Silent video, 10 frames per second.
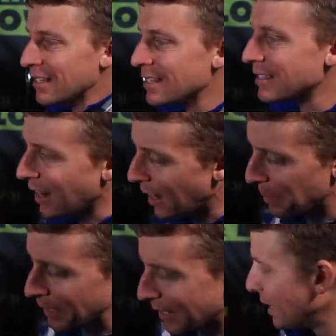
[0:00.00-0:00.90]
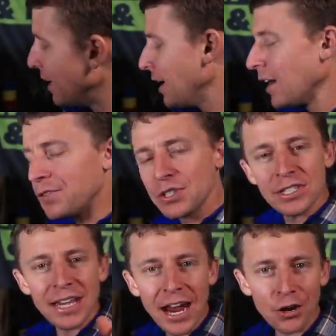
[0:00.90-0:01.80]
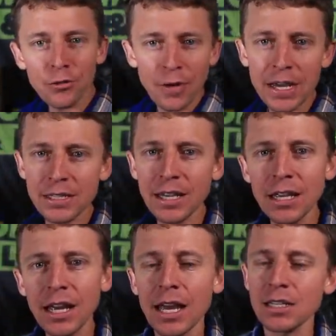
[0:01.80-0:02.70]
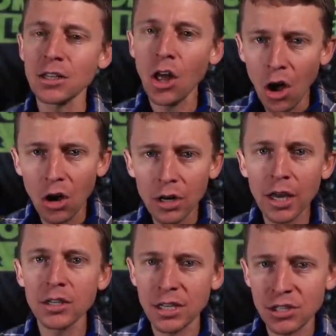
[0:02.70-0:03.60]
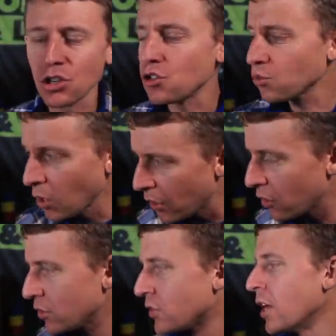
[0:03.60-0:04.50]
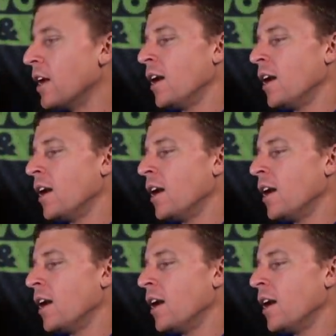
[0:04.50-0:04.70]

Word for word: this topic? of sacrificing as long distance runners.